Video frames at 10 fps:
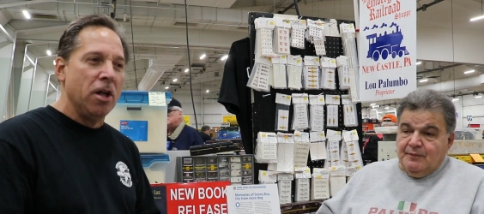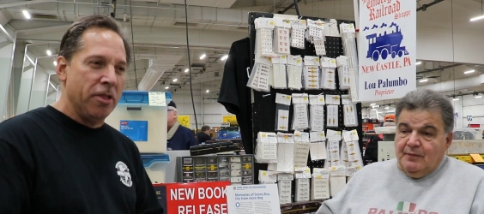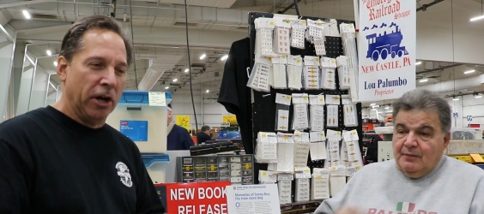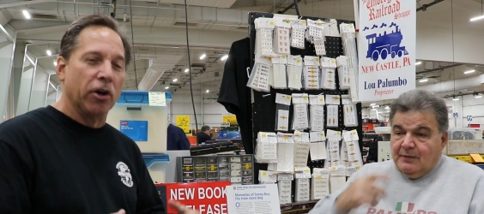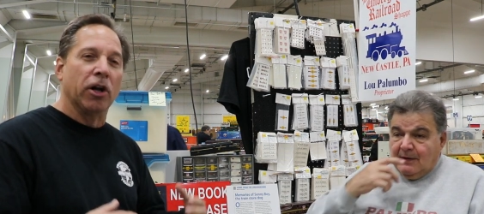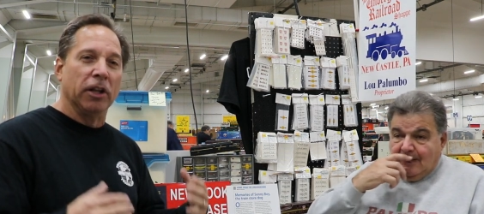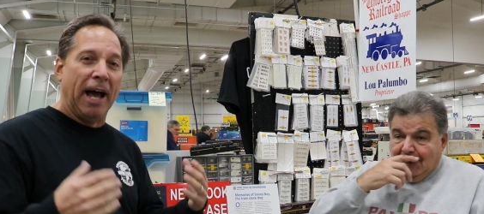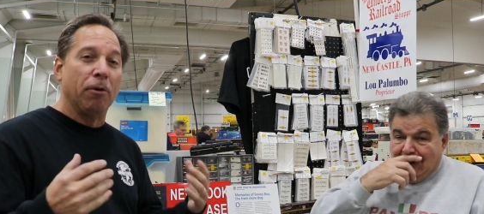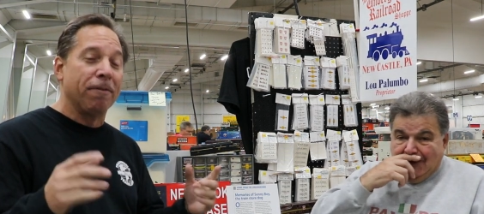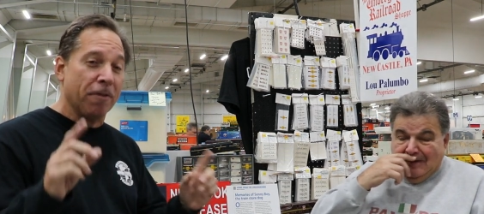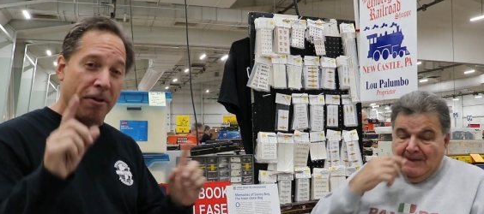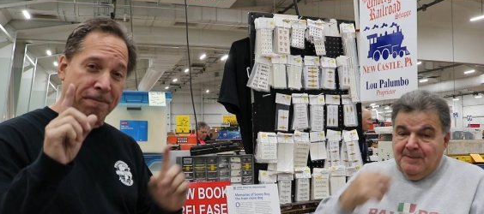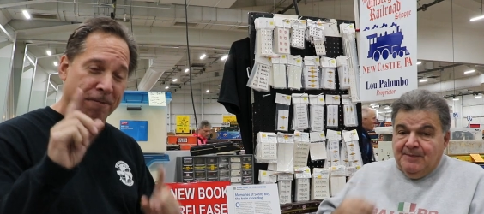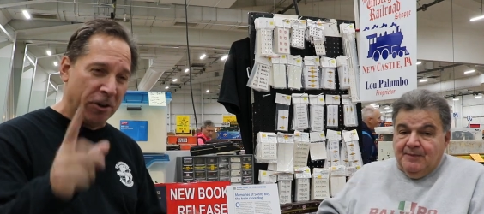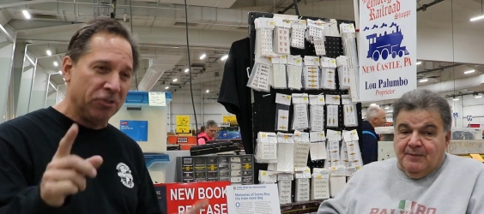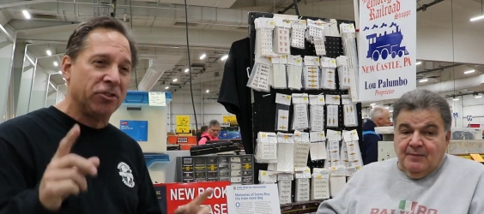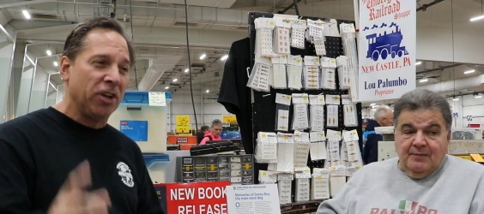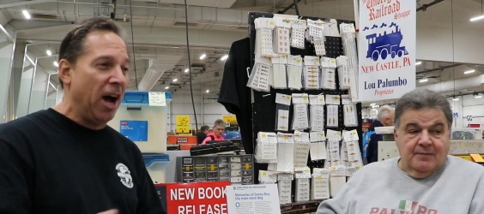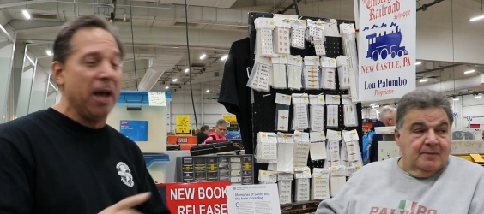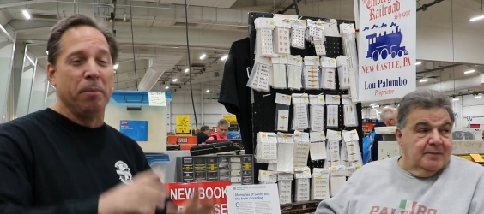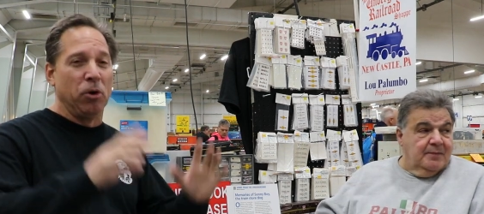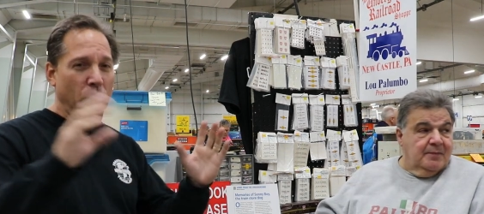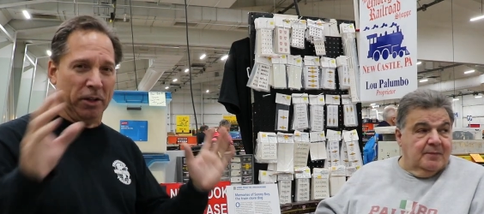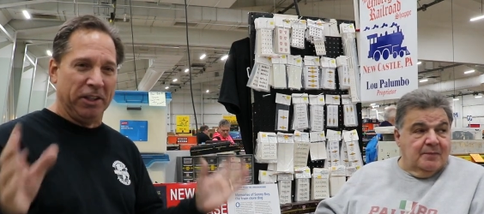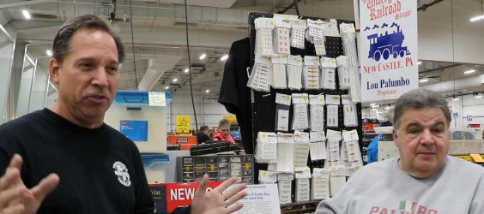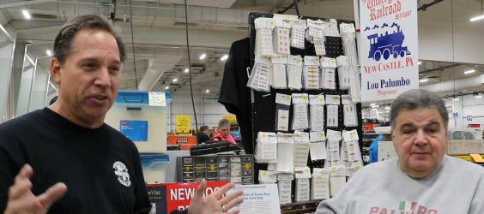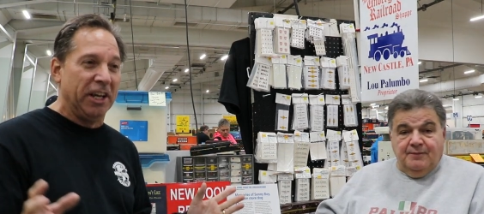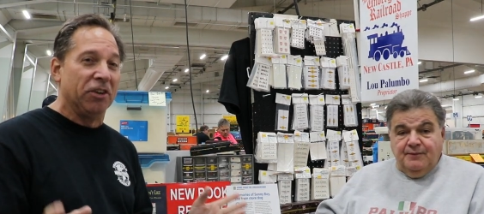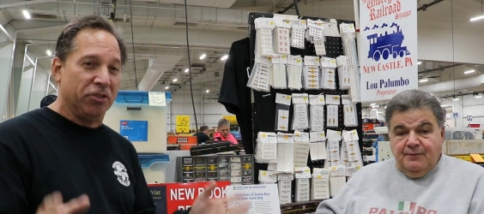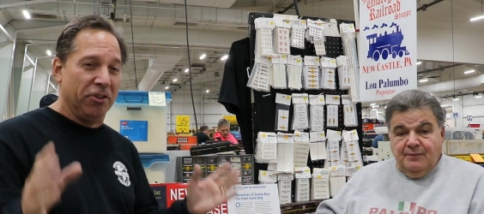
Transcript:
Speaker 1: They're going to allow it for the first time in all these years.